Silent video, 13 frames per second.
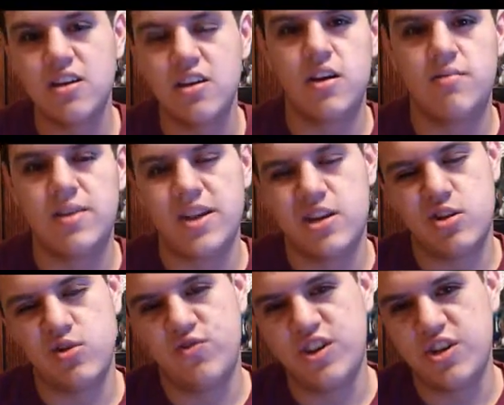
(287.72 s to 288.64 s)
I'm not going to do
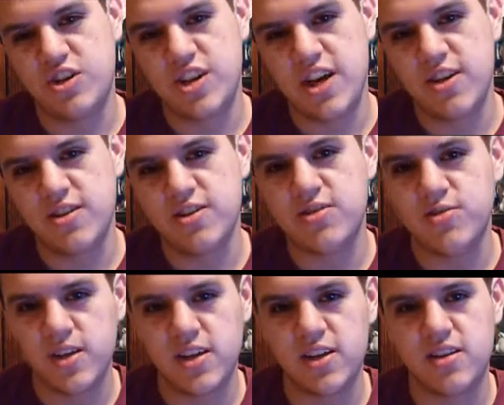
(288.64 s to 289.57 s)
a feature channel this
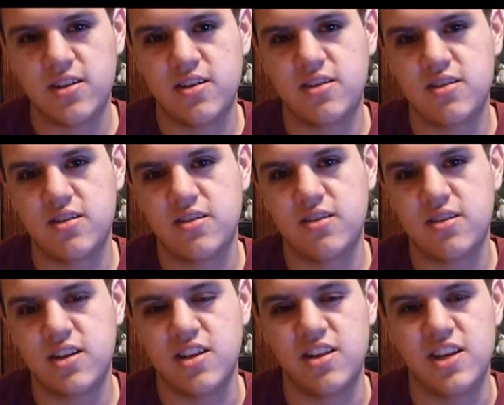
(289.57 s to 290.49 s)
week.
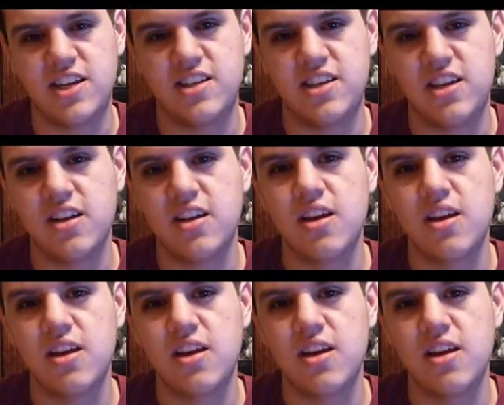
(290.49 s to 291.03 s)
Kind of lazy.